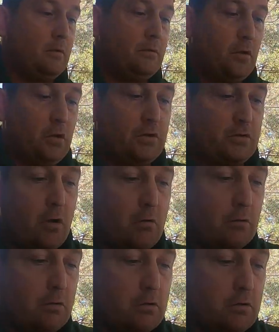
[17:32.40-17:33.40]
So you just
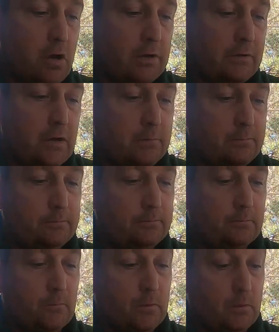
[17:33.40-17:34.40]
hold it on nicely,
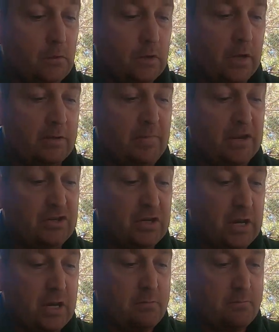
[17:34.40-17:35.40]
as best
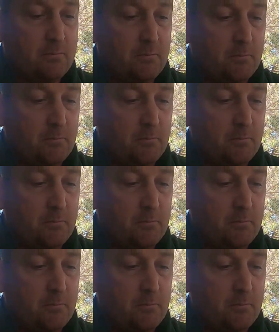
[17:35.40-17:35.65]
you can.